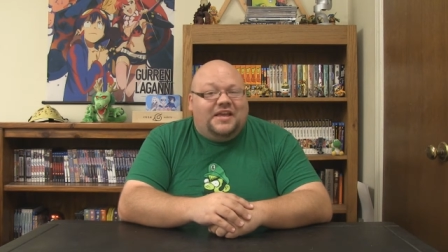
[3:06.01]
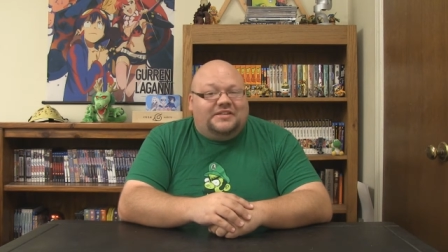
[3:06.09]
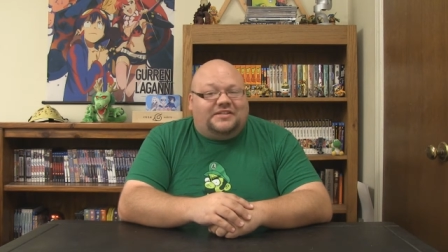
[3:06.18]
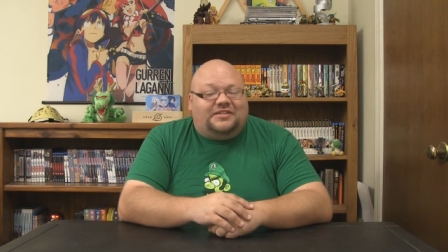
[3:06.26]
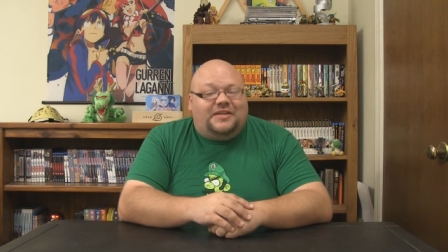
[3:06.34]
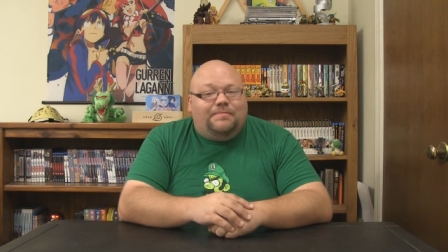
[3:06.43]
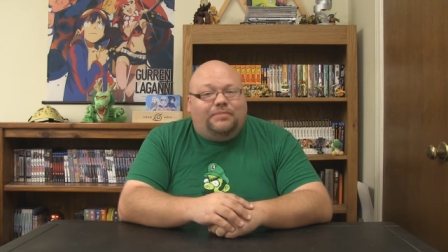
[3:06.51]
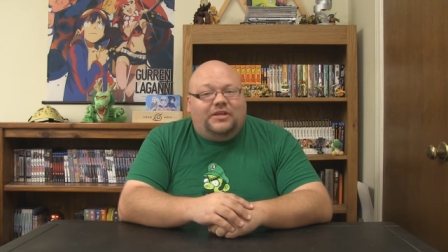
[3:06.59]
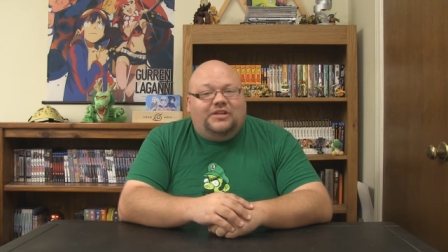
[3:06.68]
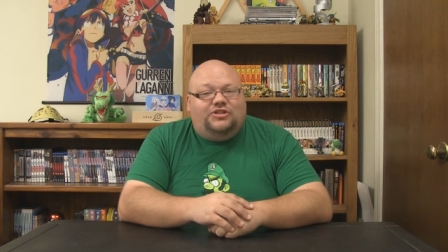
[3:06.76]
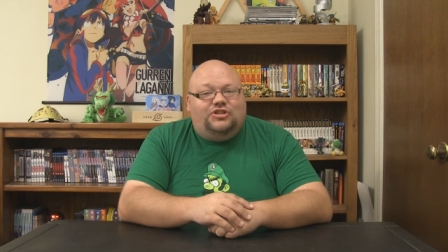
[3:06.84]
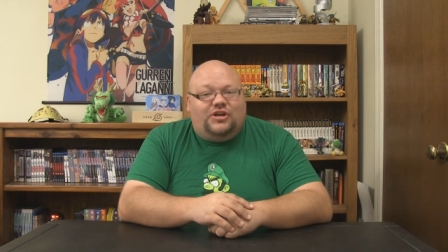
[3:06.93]

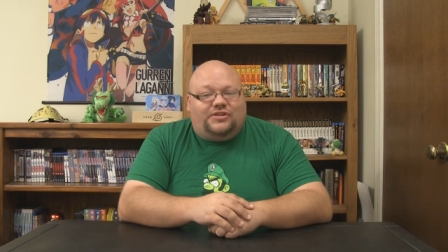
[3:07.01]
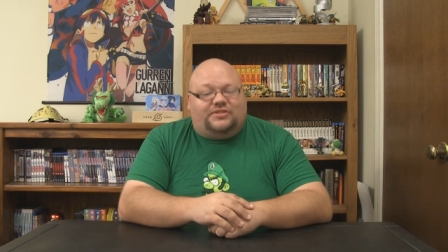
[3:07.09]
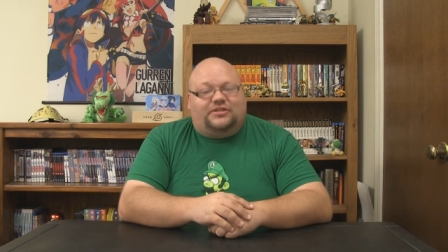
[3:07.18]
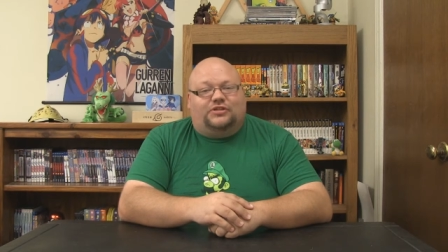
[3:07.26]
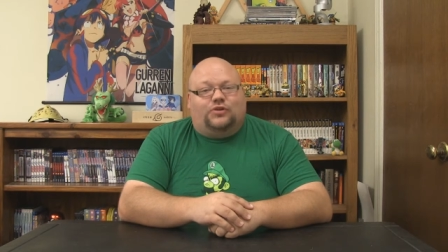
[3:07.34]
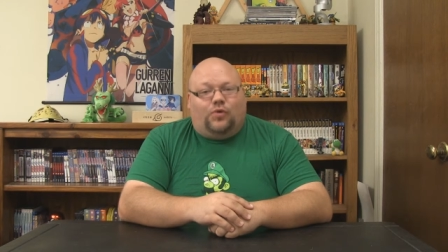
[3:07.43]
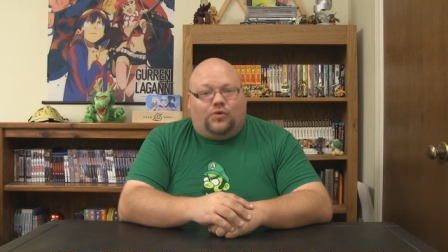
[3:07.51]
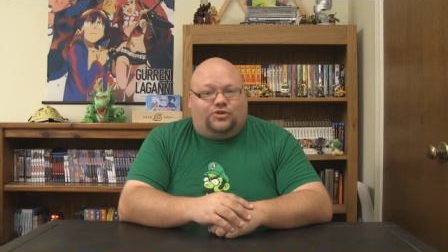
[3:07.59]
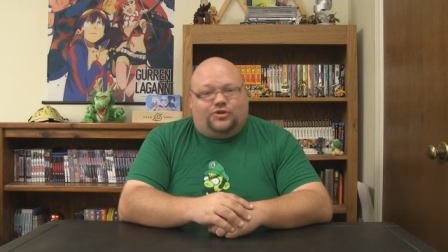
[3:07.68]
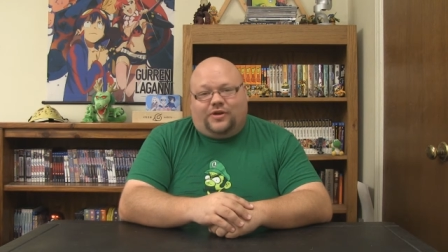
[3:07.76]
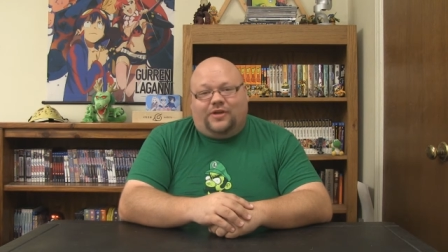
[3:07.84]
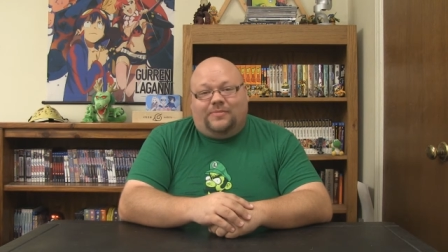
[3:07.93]
simply just to
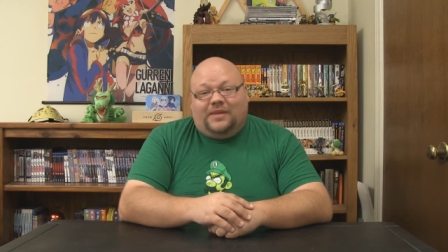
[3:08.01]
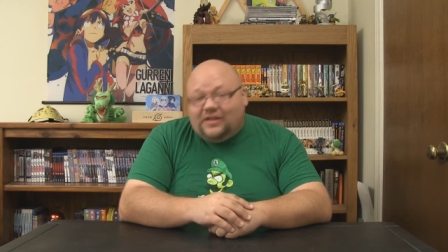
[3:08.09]
torture him.